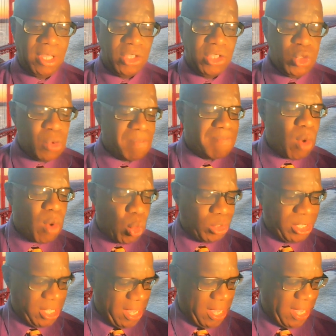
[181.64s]

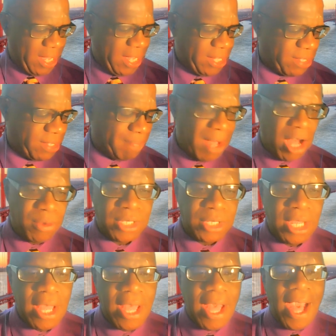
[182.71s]
pneumoniae is about.
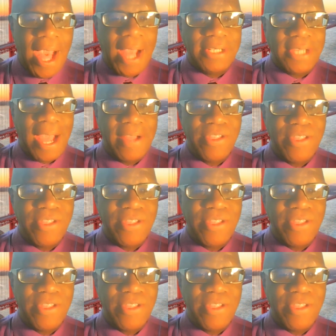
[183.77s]
And I